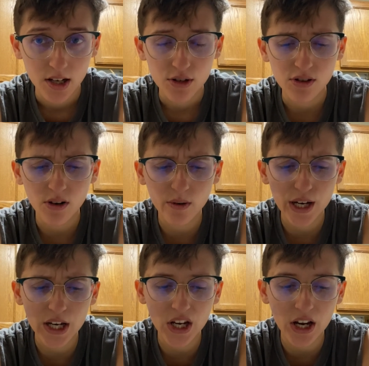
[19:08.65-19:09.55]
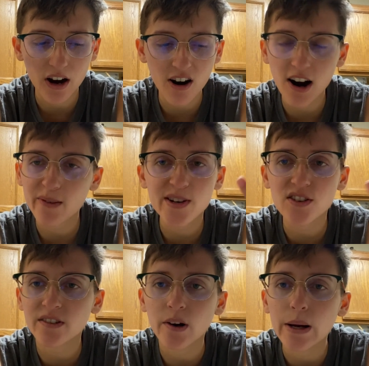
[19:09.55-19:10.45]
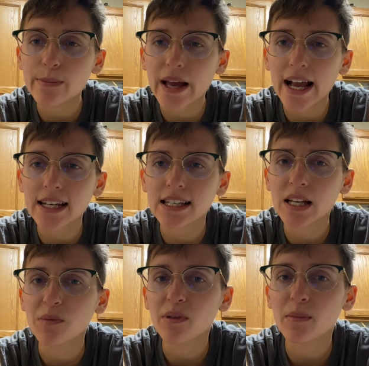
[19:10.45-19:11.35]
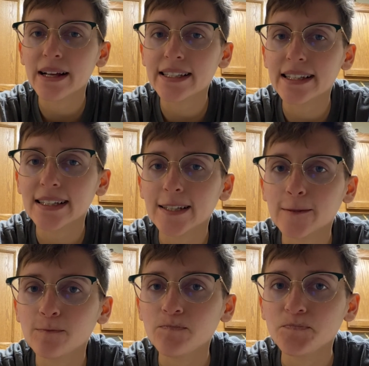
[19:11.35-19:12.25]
So it are we just going back to implementing